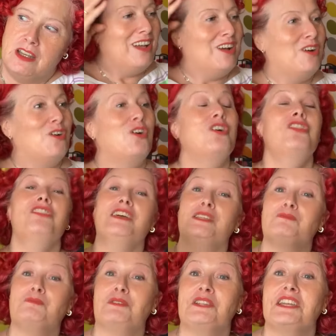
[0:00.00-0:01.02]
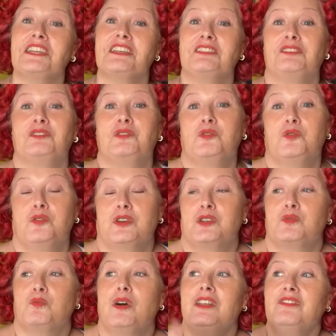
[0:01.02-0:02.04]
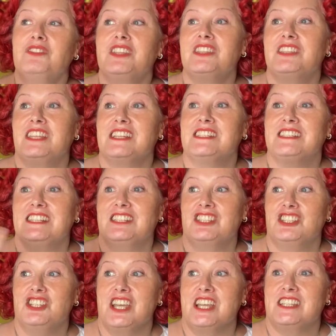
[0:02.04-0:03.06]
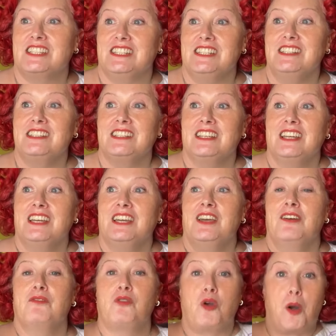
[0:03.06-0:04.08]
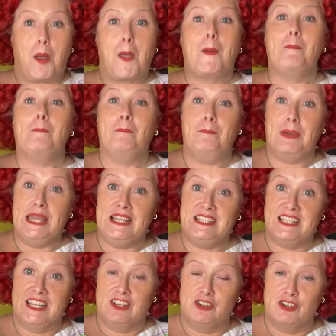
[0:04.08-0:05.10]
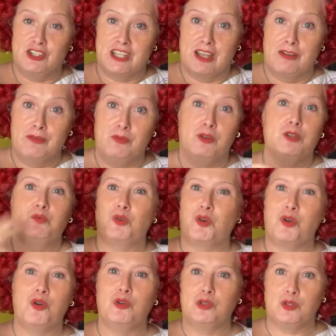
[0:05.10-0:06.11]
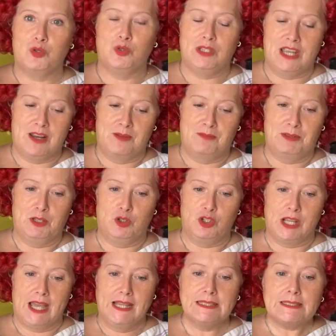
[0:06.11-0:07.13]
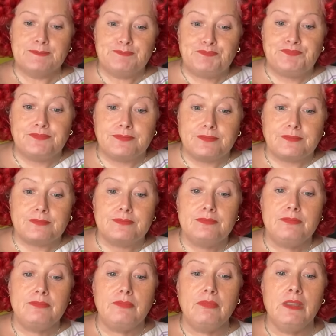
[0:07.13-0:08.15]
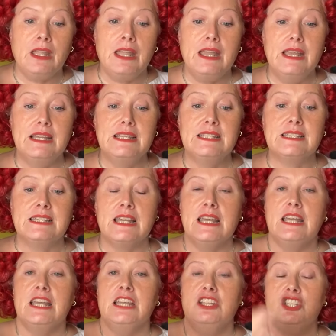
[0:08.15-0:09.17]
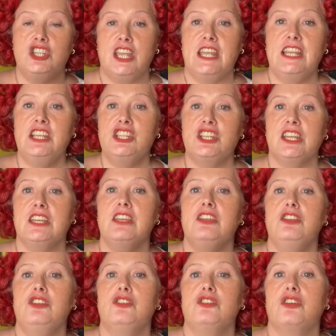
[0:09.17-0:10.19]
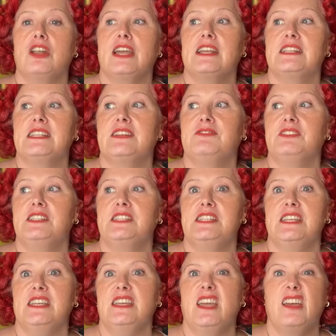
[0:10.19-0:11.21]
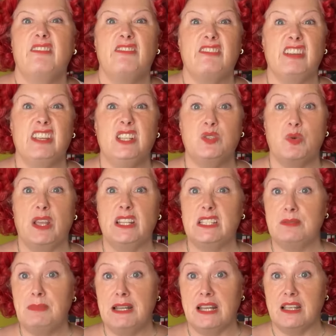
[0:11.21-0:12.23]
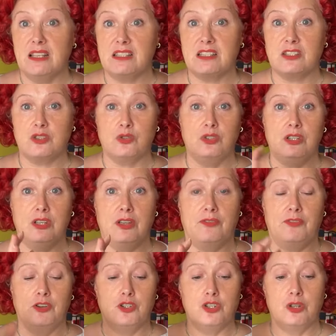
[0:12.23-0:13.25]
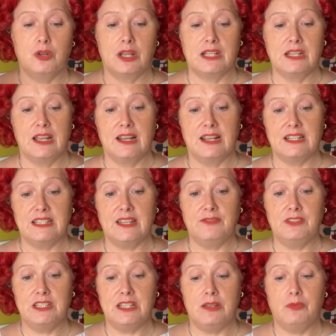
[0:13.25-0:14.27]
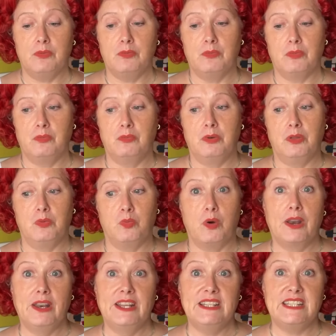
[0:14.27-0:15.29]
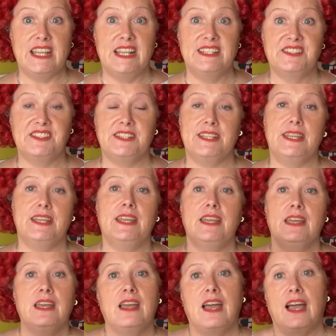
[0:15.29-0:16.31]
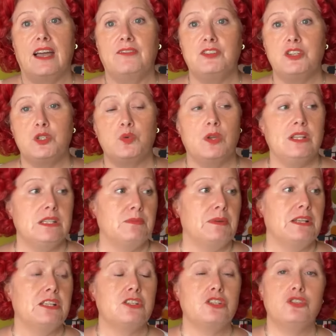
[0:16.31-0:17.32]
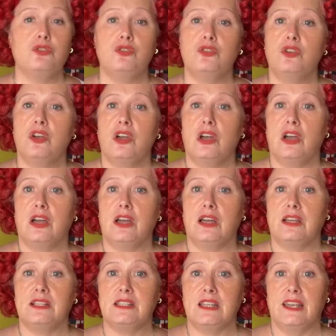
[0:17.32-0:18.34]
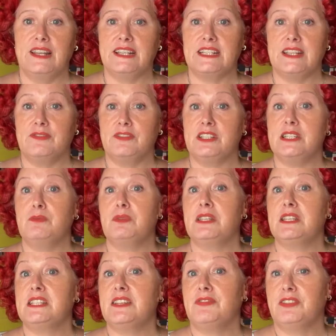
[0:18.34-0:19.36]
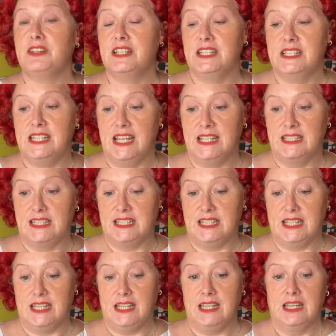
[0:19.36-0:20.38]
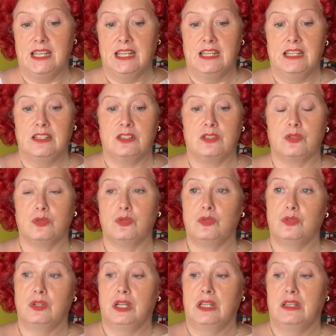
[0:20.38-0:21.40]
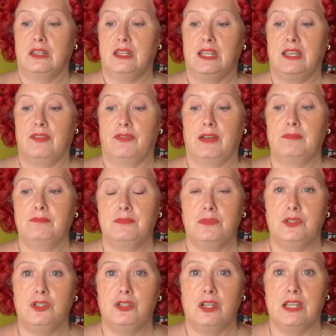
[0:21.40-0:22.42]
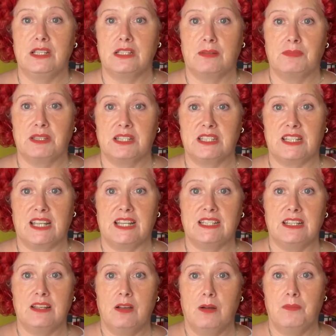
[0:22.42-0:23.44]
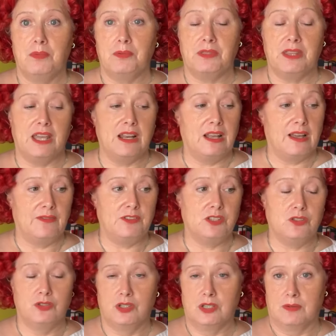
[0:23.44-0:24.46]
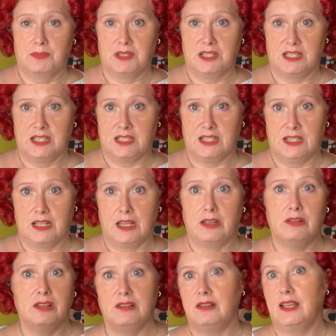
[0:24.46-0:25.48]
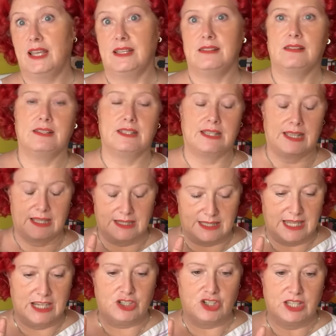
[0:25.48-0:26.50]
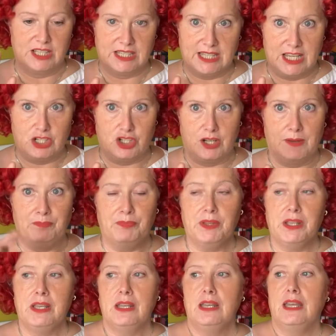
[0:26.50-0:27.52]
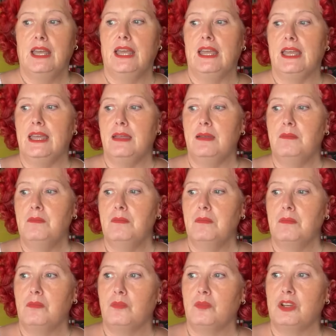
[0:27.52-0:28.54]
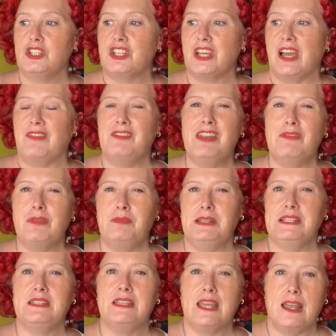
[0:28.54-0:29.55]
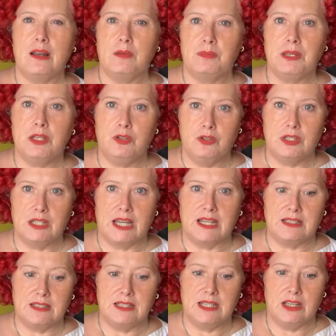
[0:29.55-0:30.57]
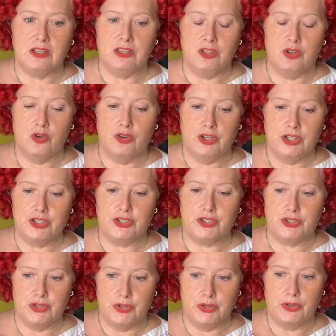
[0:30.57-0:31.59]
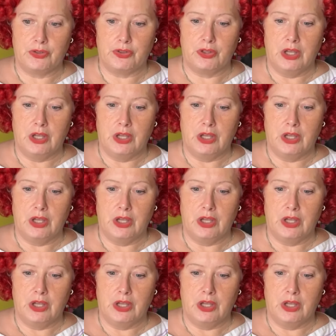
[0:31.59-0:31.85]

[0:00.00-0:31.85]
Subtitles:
On this particular course, one of the things they suggested for pacing yourself, which we're all so terribly good at, is changing your activity every 20 minutes. So if you're doing an activity with one intensity, after 20 minutes do an activity with a different intensity. So like if I'm doing something standing up, then I have to do something sitting down, and etc, etc, which I've never been terribly good at, to tell you the honest truth.